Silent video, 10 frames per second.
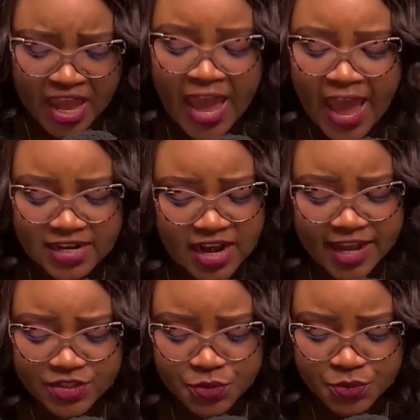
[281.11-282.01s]
And I'd
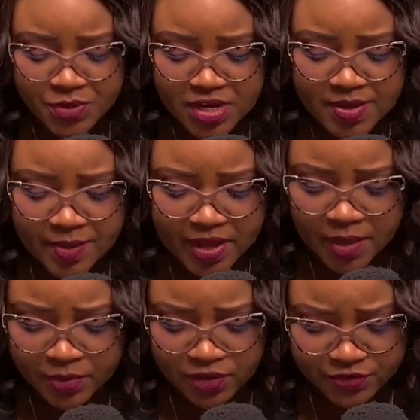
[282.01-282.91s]
like us to read a
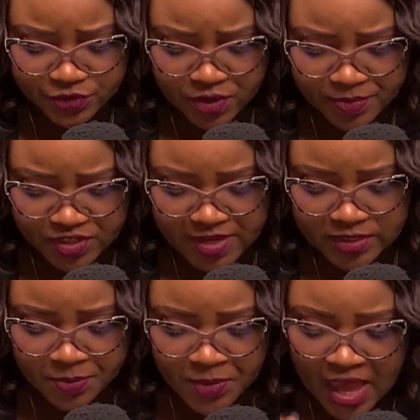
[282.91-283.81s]
couple of
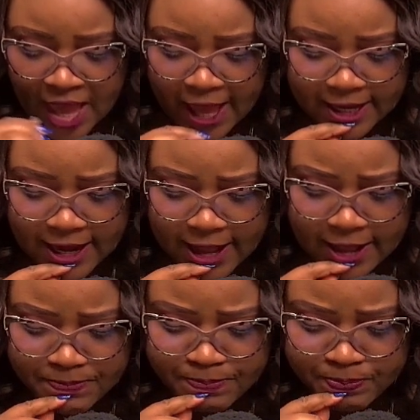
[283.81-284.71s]
scriptures.
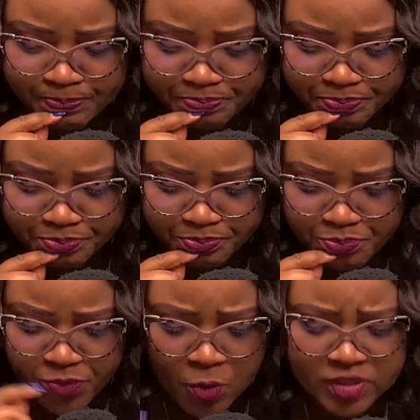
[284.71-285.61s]
And
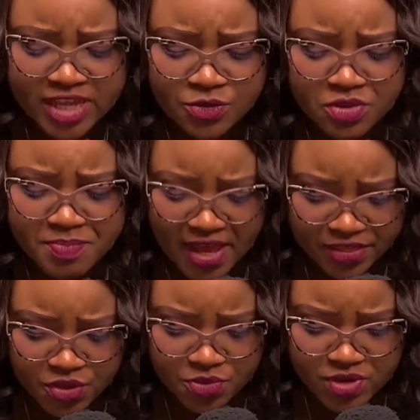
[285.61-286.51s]
we'll start with
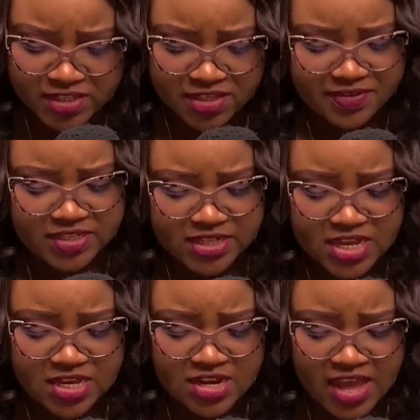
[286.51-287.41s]
Matthew
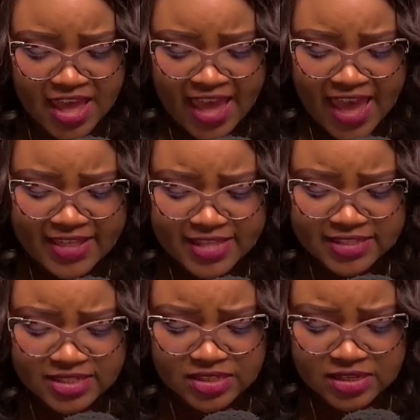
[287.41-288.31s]
3:17. And this
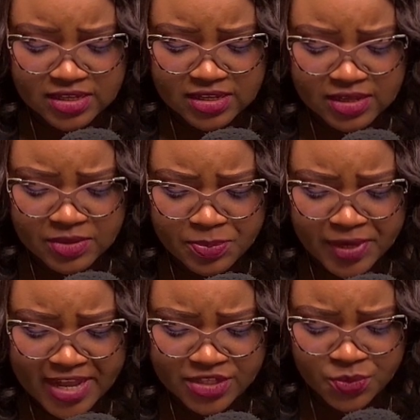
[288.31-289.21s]
is the
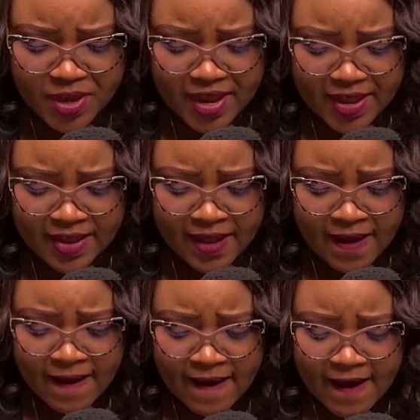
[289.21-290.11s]
place where
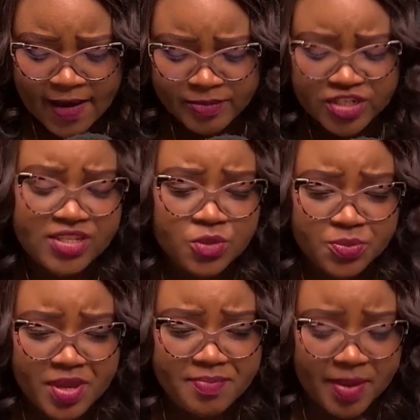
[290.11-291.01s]
Jesus was
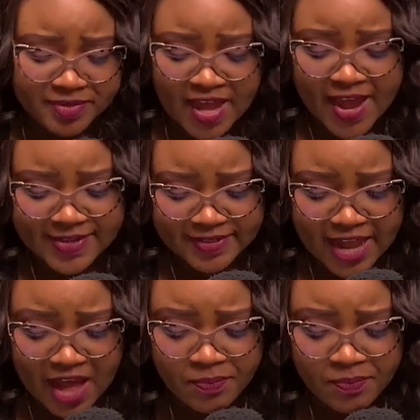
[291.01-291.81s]
being baptized. Yeah.